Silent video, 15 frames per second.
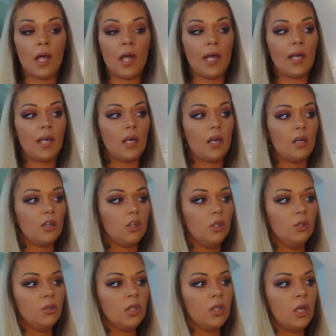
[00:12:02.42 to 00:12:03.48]
like
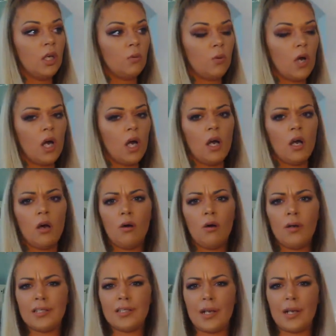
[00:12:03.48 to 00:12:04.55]

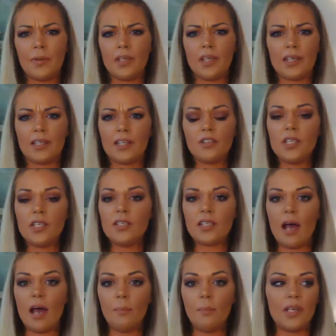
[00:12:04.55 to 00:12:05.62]
LuLaRoe, isn't that what? Like, there's these
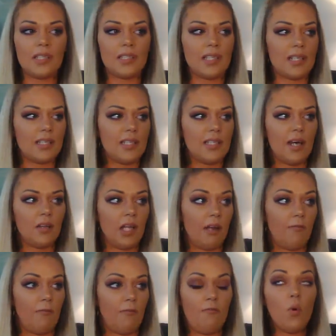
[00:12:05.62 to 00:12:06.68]
companies that sell
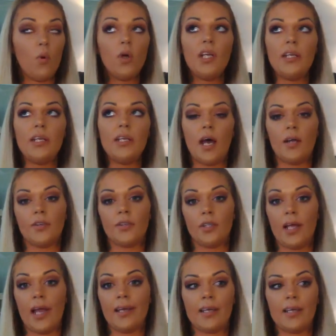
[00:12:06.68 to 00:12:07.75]
like $40
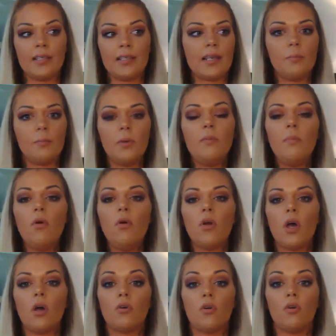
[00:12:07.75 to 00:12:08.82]
leggings and people
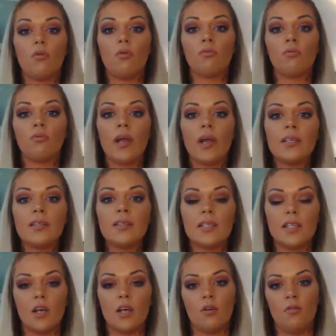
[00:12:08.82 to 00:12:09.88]
go
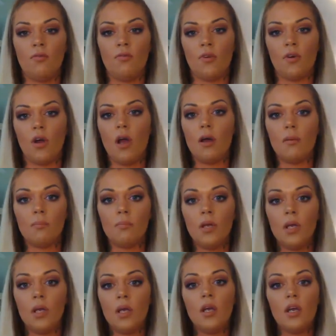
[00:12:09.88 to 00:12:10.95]
crazy over them.
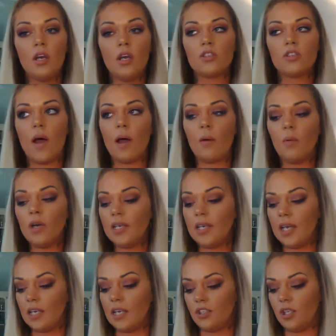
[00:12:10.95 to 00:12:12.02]
So I want to
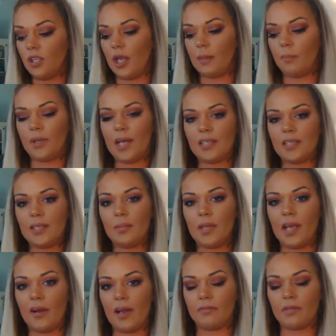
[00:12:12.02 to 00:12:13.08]
get into like, but that's
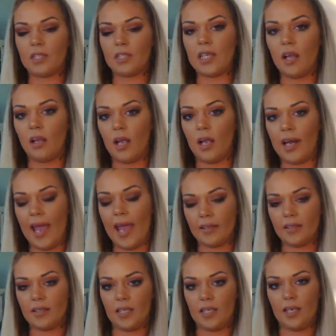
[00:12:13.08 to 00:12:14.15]
something I'd have to sell on
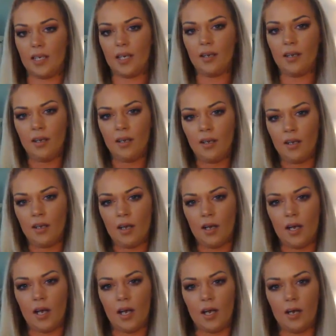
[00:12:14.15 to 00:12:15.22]
Etsy,
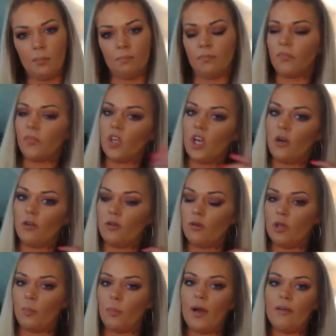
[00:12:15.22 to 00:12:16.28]
um, you know, through
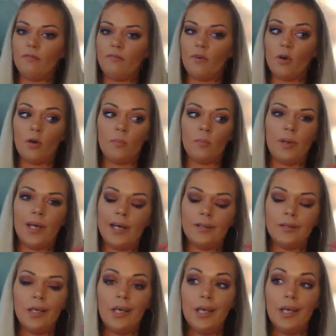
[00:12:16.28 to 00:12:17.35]
the printful, but